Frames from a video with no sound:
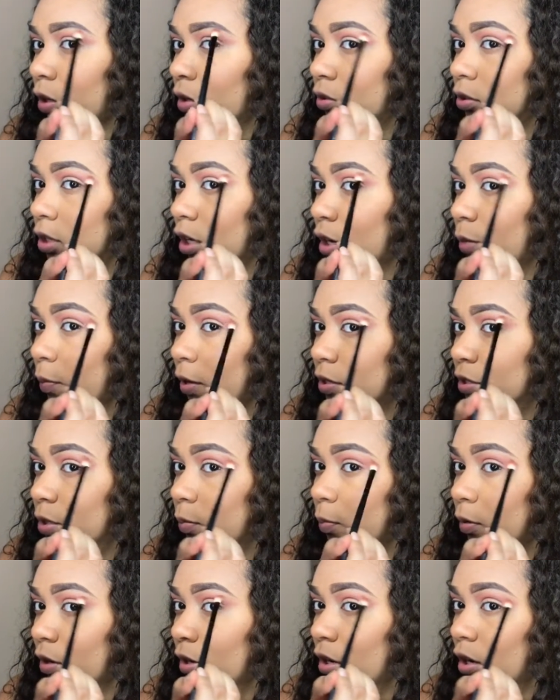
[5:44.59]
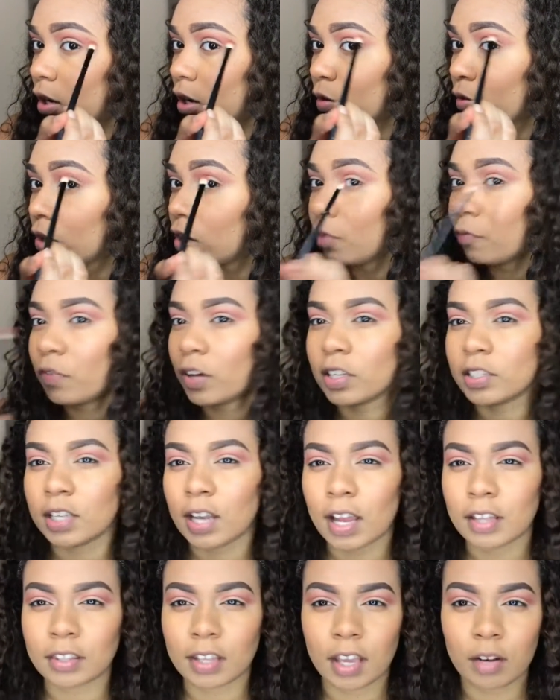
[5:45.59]
It looks kind of messy, but we're gonna fix it
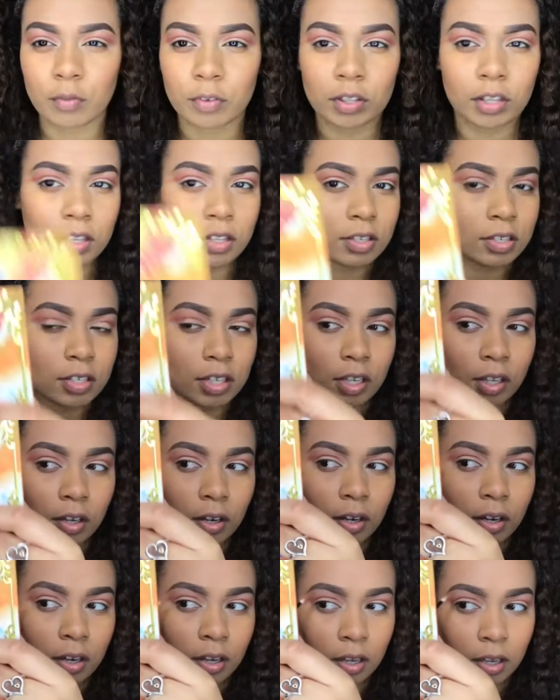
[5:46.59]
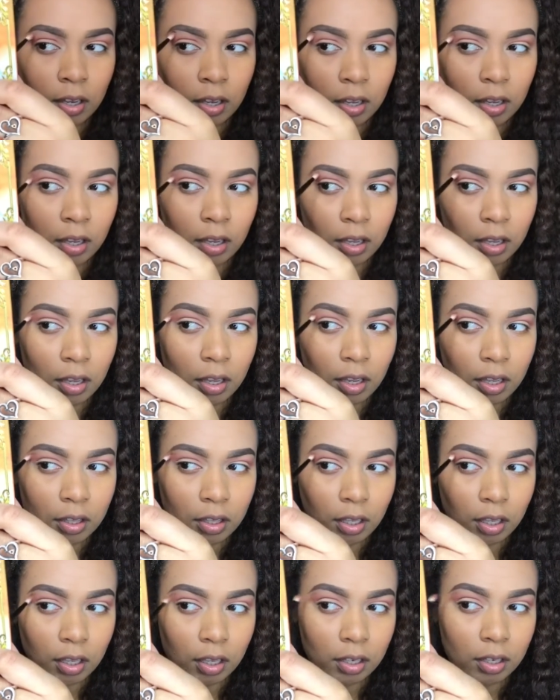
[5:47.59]
at the end with concealer. And
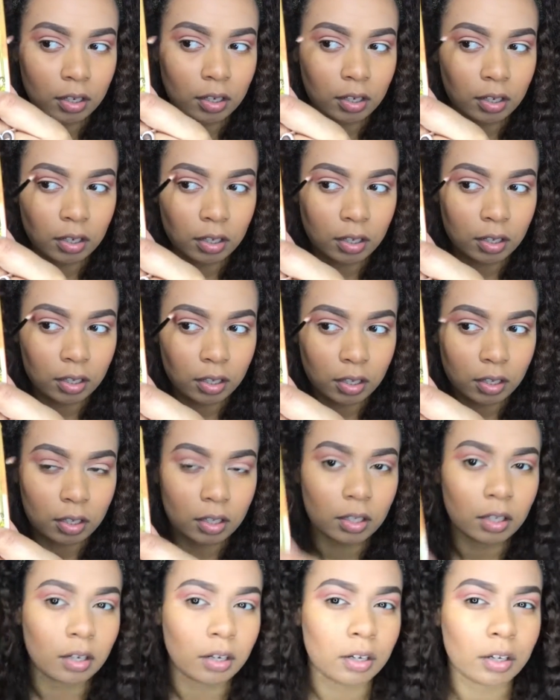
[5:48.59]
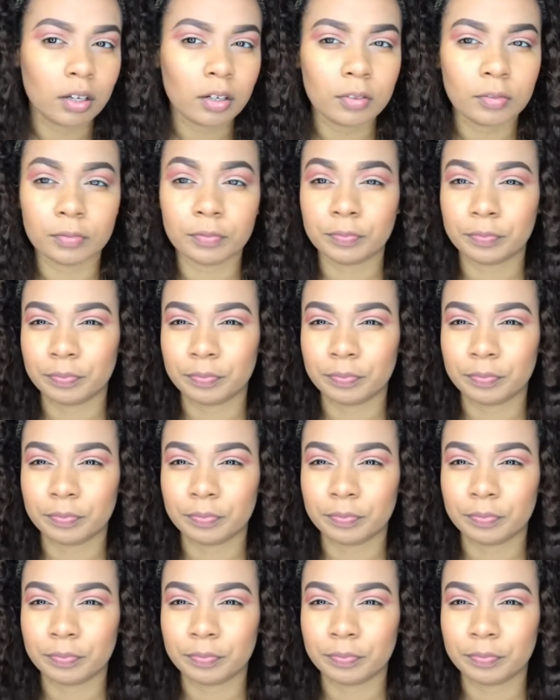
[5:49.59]
then, there you go.